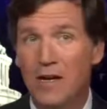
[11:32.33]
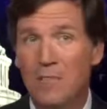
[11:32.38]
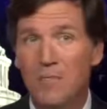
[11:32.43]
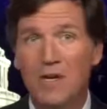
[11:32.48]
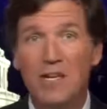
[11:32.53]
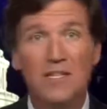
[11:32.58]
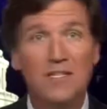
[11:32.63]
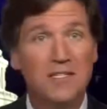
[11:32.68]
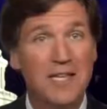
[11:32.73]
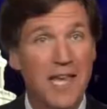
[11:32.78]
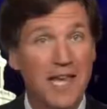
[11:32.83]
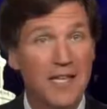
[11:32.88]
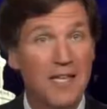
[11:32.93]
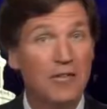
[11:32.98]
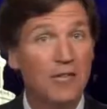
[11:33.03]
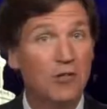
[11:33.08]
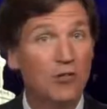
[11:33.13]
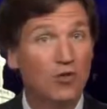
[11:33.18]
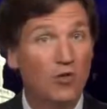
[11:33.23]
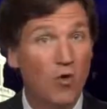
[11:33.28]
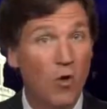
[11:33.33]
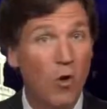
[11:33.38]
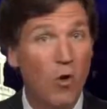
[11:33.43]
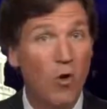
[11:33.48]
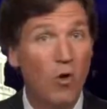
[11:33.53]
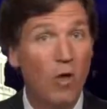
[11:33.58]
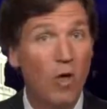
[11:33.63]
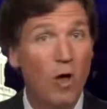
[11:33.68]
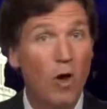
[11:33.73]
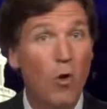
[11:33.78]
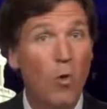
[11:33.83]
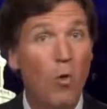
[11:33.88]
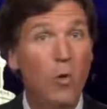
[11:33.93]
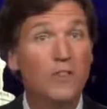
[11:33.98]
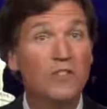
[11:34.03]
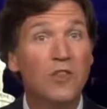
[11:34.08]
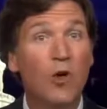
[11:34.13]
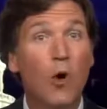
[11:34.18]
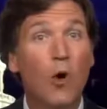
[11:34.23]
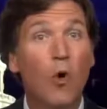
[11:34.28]
because taking control
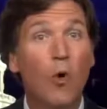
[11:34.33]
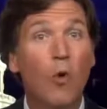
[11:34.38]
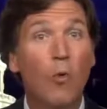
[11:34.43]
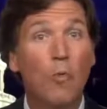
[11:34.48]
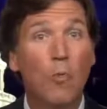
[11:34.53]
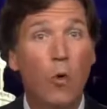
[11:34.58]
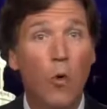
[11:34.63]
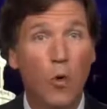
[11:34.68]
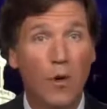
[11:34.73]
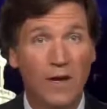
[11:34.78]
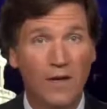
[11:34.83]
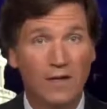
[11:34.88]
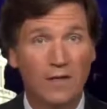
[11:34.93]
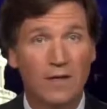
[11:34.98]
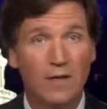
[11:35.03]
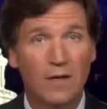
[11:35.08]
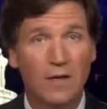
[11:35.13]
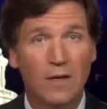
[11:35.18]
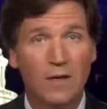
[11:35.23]
was the whole point.